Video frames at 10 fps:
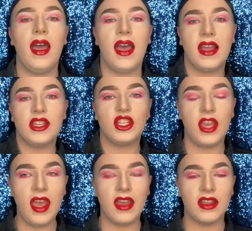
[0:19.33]
And
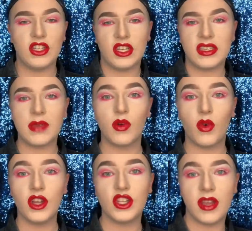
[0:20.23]
yeah, just keep on
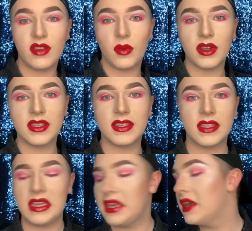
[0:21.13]
watching if you want to
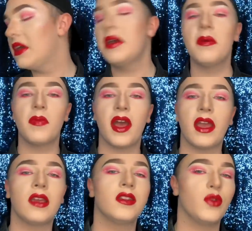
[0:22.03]
see
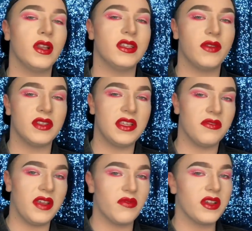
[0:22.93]
my 2017
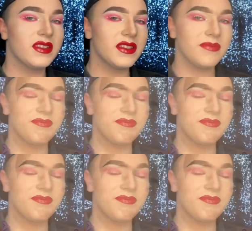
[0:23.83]
favourites.